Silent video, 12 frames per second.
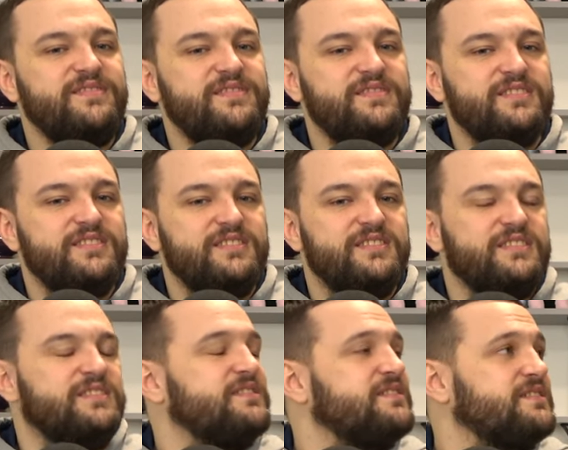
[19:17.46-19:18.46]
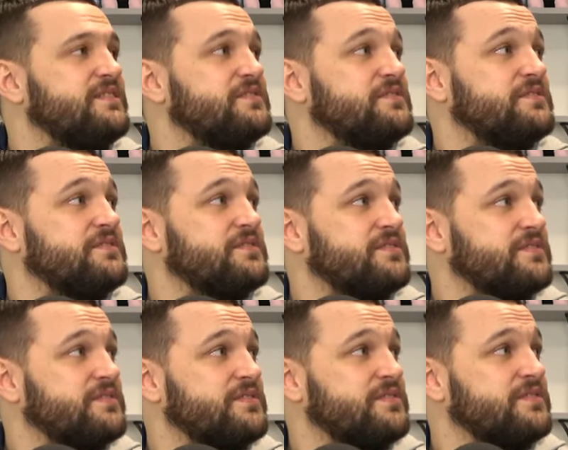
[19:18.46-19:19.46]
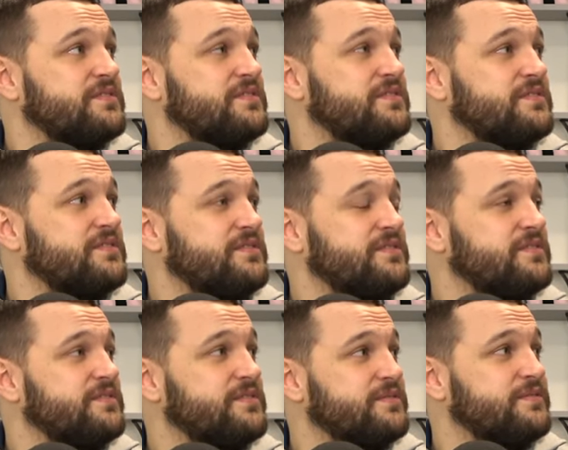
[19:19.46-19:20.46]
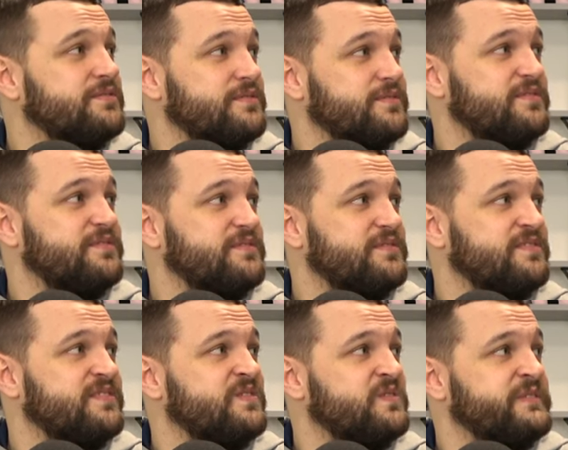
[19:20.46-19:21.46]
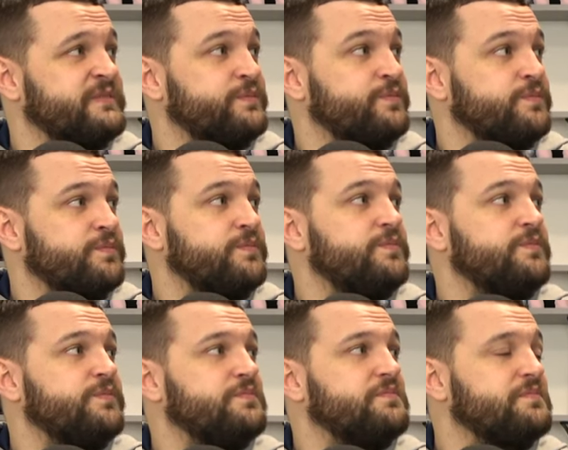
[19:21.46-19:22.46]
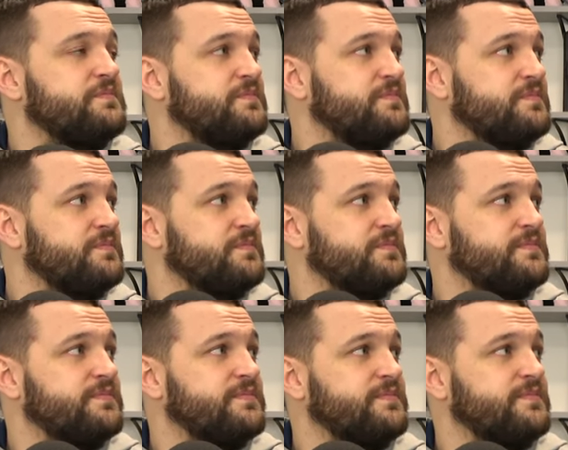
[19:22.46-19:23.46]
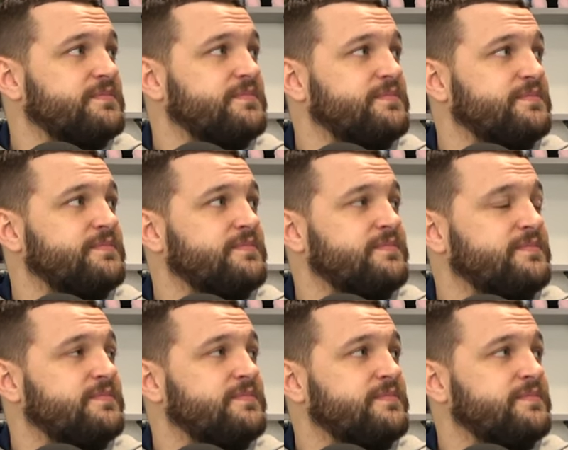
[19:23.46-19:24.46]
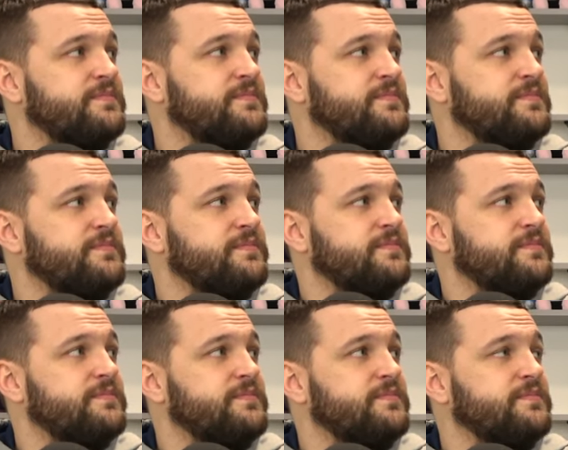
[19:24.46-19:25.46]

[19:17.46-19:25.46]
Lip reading: (not speaking)